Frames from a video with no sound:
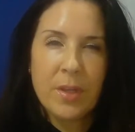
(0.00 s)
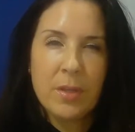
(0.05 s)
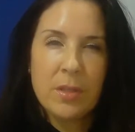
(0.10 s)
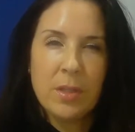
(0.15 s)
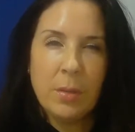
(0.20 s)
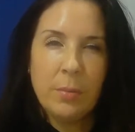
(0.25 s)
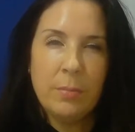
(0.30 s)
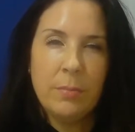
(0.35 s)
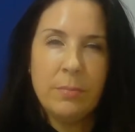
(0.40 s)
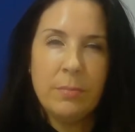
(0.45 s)

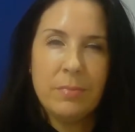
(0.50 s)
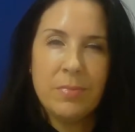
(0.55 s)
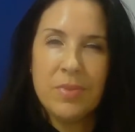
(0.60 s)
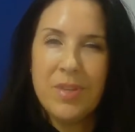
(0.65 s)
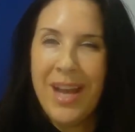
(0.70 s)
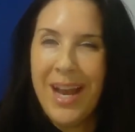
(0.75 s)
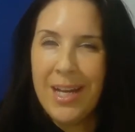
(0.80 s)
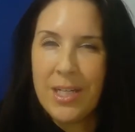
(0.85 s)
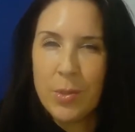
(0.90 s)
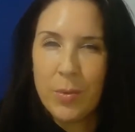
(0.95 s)
some
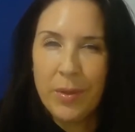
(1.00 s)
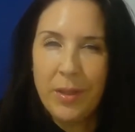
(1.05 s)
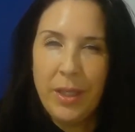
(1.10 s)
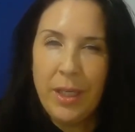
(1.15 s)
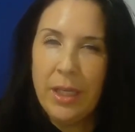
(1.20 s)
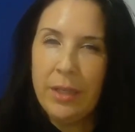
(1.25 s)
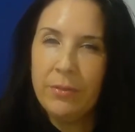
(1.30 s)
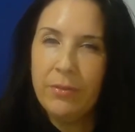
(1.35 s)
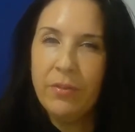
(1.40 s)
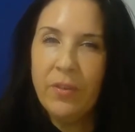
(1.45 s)
tax
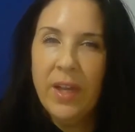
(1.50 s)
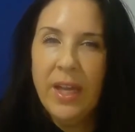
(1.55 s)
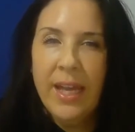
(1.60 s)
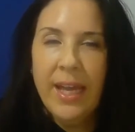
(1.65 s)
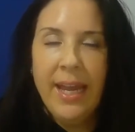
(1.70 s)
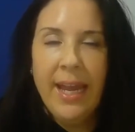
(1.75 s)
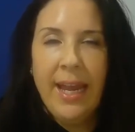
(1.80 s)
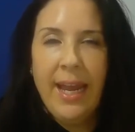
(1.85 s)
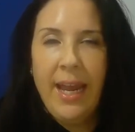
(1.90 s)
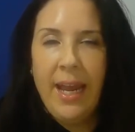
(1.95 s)
relief
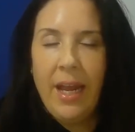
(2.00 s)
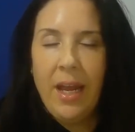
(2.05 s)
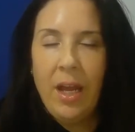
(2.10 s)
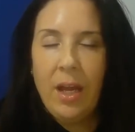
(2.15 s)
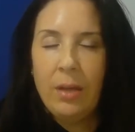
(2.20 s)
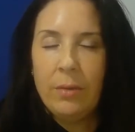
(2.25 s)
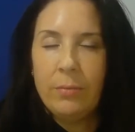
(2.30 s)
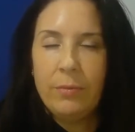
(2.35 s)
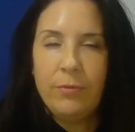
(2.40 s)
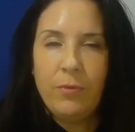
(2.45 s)

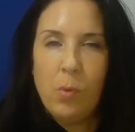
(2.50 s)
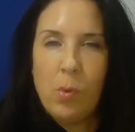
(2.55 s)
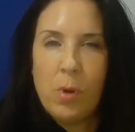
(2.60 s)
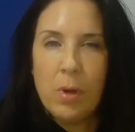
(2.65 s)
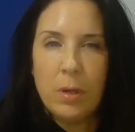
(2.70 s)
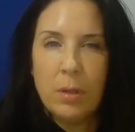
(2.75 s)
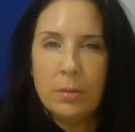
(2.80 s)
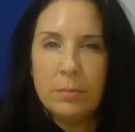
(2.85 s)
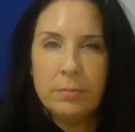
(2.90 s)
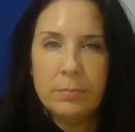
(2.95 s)

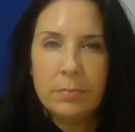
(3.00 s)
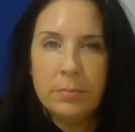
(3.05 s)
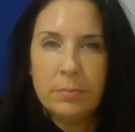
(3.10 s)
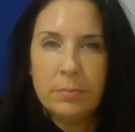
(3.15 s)
for